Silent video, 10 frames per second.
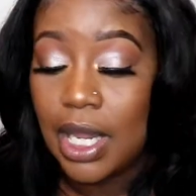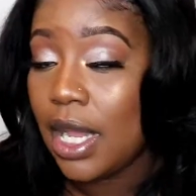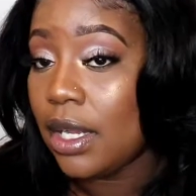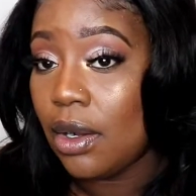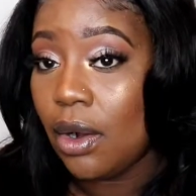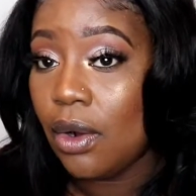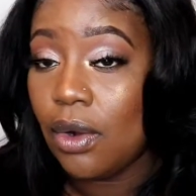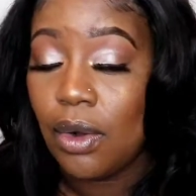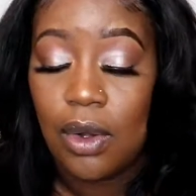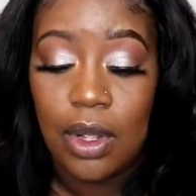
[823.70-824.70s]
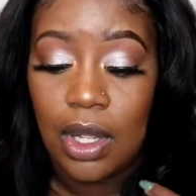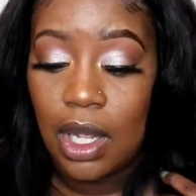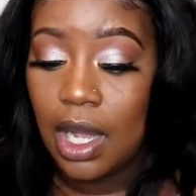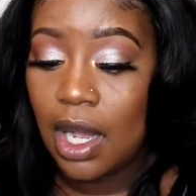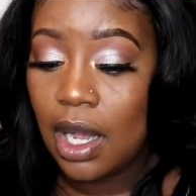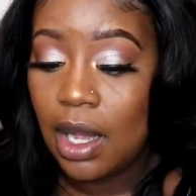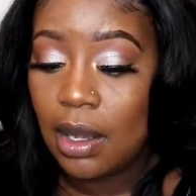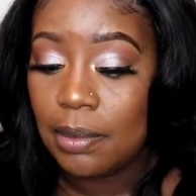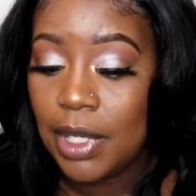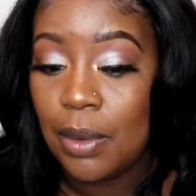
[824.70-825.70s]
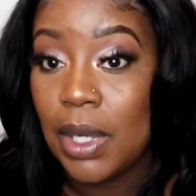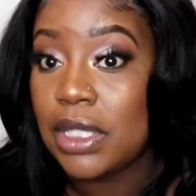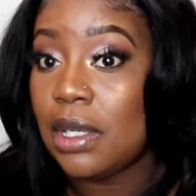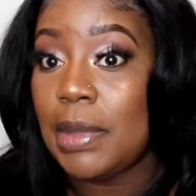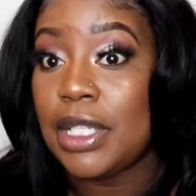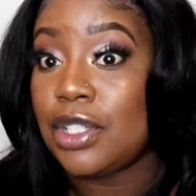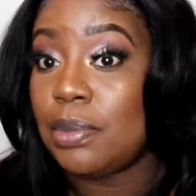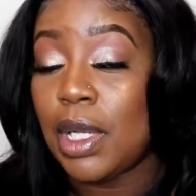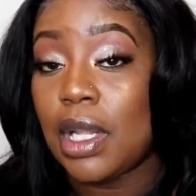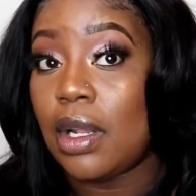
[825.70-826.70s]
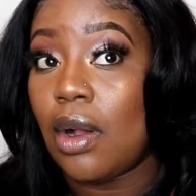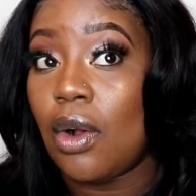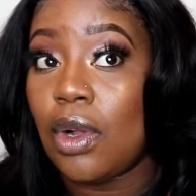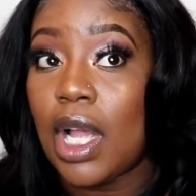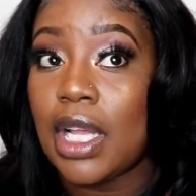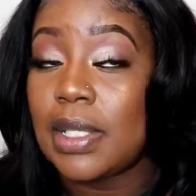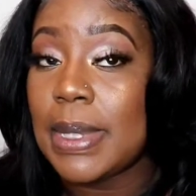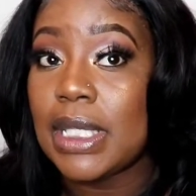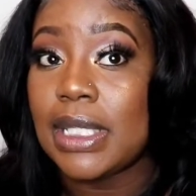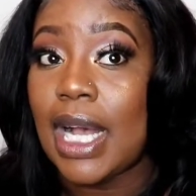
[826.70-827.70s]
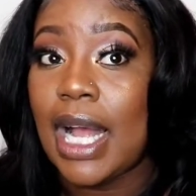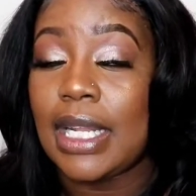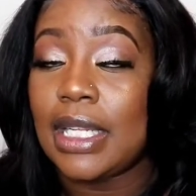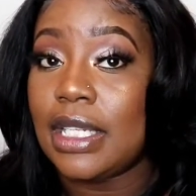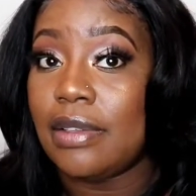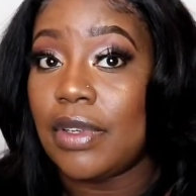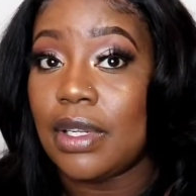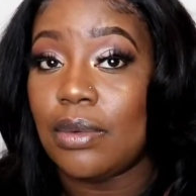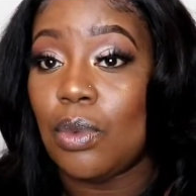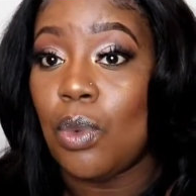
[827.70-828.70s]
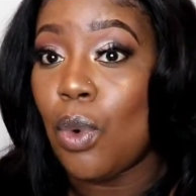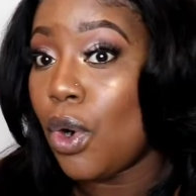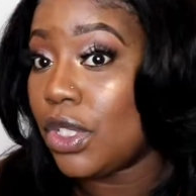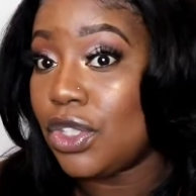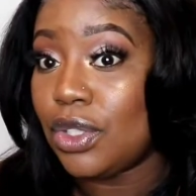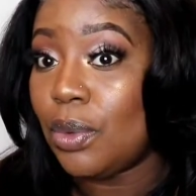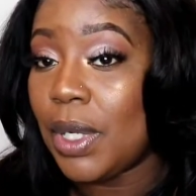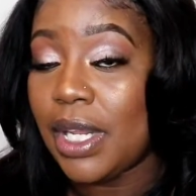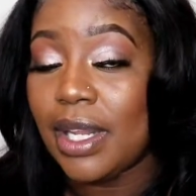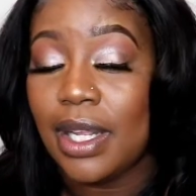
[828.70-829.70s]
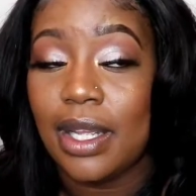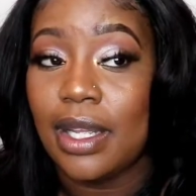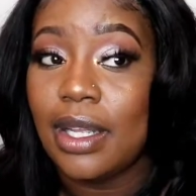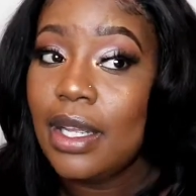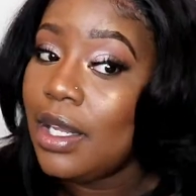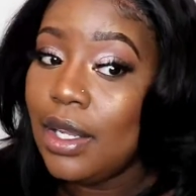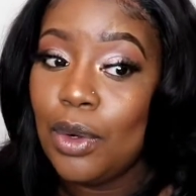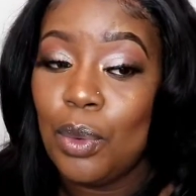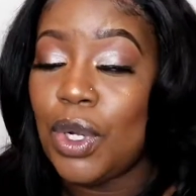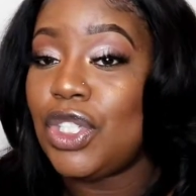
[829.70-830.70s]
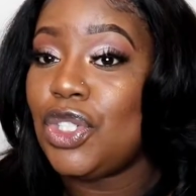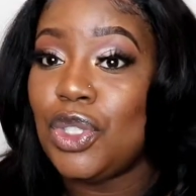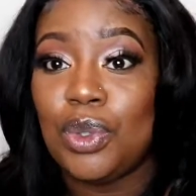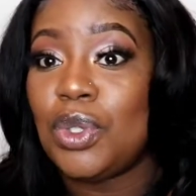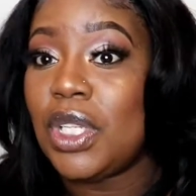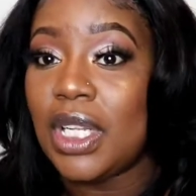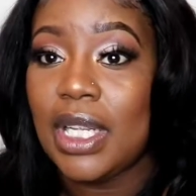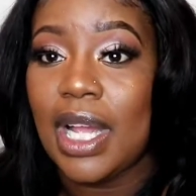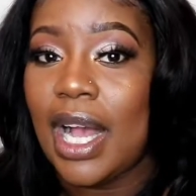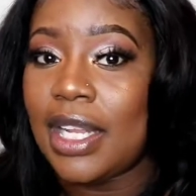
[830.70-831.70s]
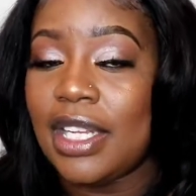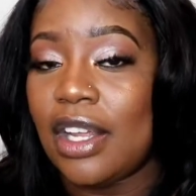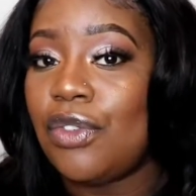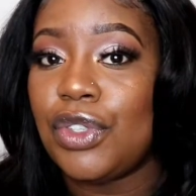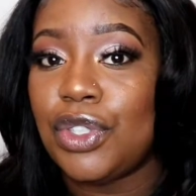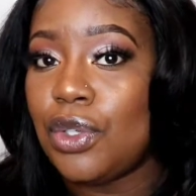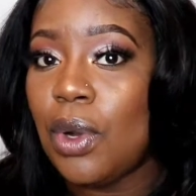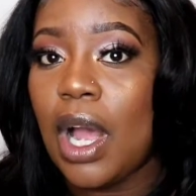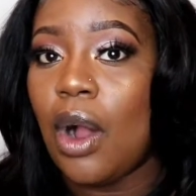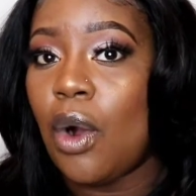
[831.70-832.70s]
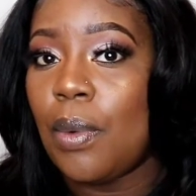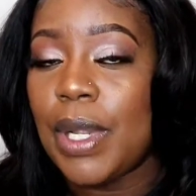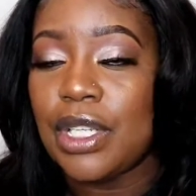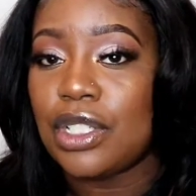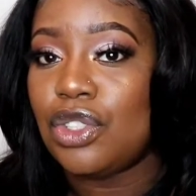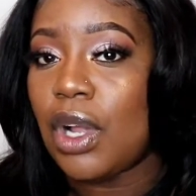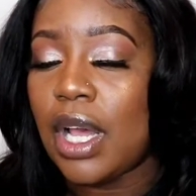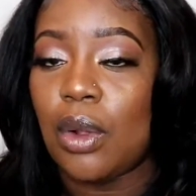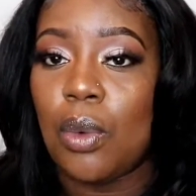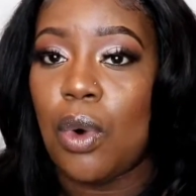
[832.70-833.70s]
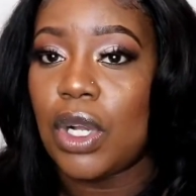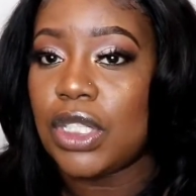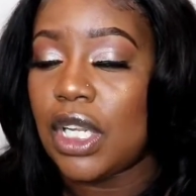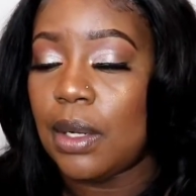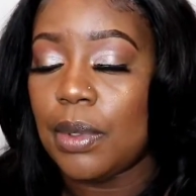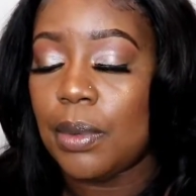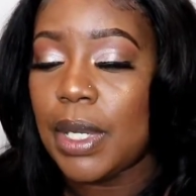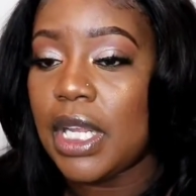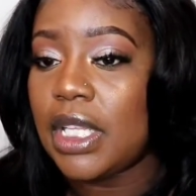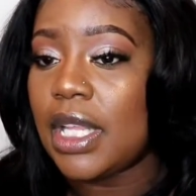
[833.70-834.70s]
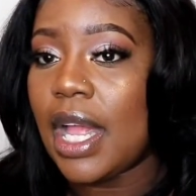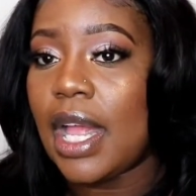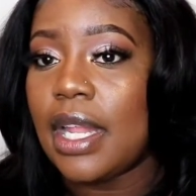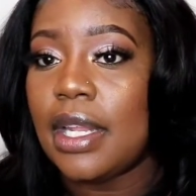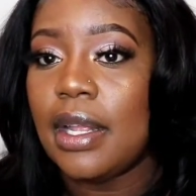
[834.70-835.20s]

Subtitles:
at all. It wasn't a major smell at all, guys, because I didn't even wash the wig, which usually I never do. I always try to wash every wig that